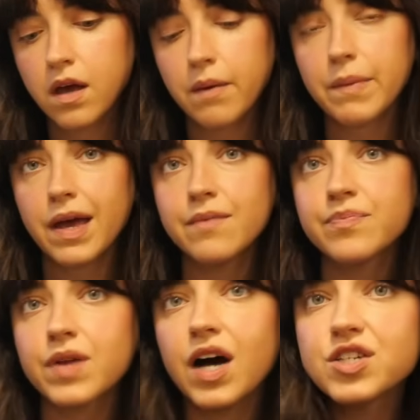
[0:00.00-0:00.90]
But yeah,
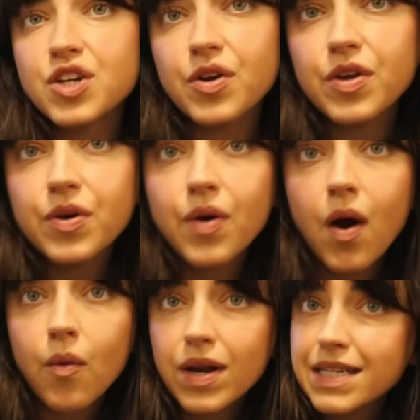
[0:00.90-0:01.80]
I'll show you
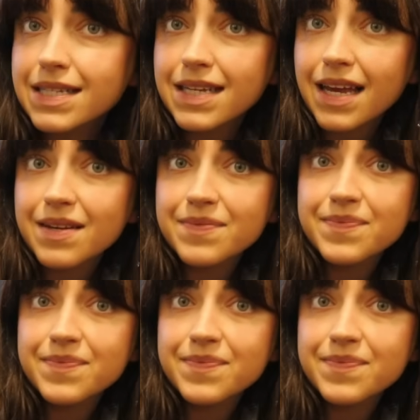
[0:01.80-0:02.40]
when it's done.